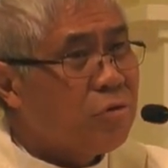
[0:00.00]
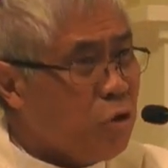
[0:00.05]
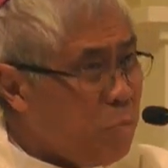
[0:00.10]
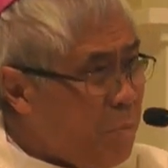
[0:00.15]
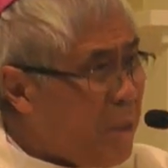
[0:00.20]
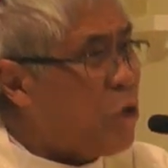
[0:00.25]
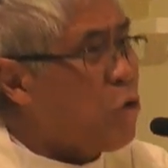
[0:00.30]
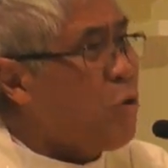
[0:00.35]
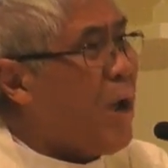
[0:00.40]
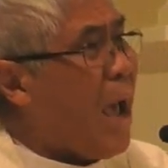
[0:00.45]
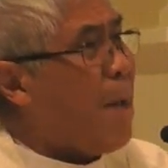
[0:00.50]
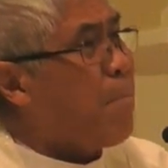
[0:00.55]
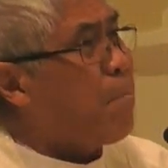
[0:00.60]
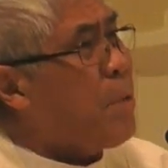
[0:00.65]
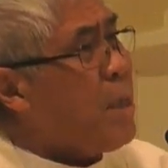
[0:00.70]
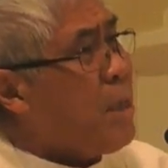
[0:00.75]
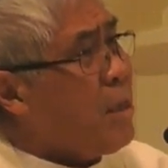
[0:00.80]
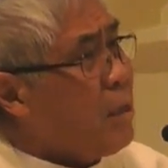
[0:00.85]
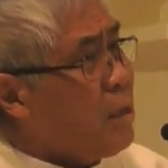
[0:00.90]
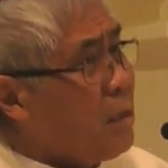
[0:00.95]
to make you
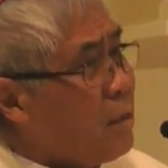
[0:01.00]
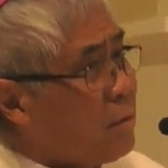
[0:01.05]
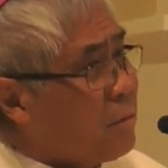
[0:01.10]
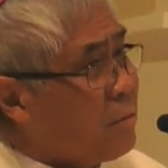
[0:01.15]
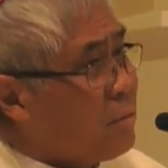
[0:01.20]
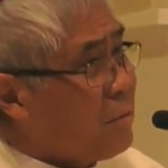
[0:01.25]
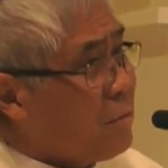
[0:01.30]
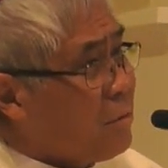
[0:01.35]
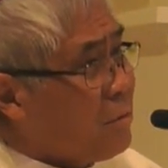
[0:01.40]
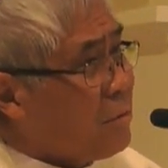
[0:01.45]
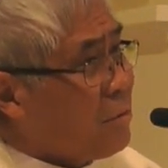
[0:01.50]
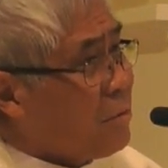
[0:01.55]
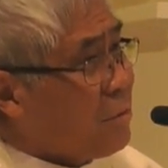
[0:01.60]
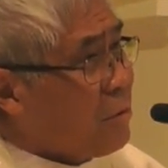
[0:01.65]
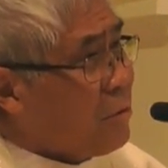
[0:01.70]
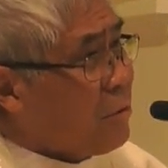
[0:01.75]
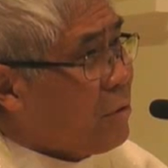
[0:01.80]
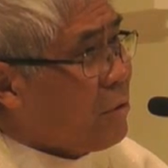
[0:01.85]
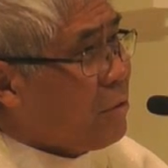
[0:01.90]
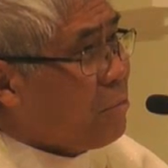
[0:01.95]
happy,
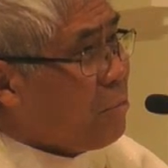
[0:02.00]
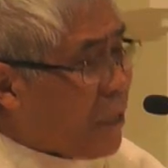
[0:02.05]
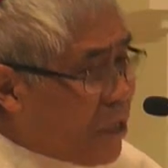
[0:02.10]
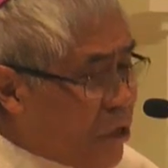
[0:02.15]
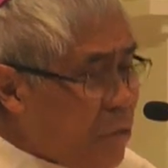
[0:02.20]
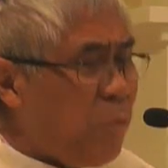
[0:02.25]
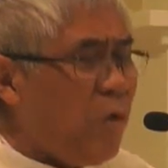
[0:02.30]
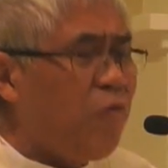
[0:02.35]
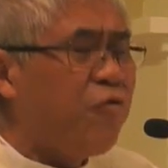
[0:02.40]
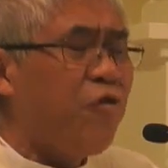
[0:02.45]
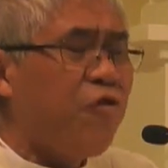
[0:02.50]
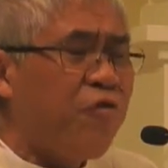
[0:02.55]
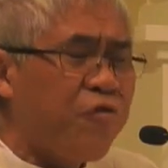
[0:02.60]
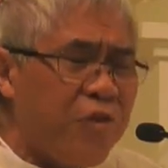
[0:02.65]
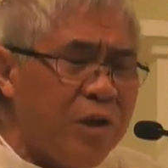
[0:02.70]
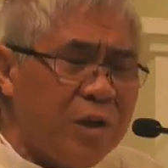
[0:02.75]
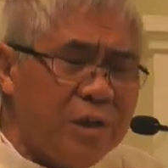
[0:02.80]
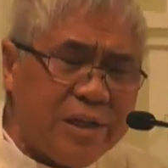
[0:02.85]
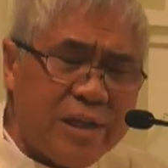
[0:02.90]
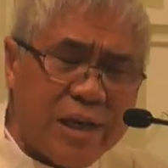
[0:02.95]
make you more
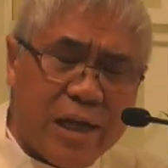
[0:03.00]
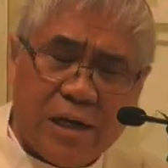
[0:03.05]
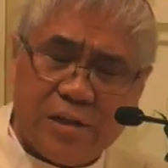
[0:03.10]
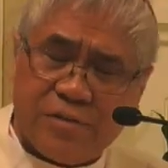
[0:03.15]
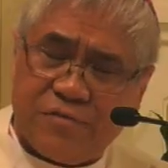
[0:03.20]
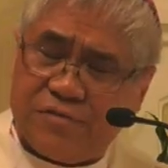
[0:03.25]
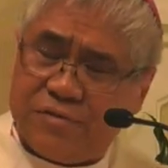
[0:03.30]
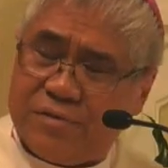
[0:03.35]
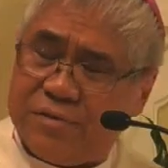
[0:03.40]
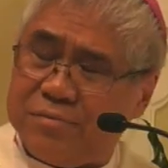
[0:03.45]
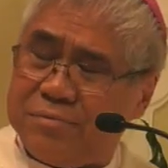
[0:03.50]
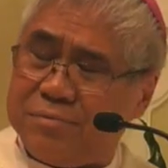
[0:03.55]
fulfilled in life.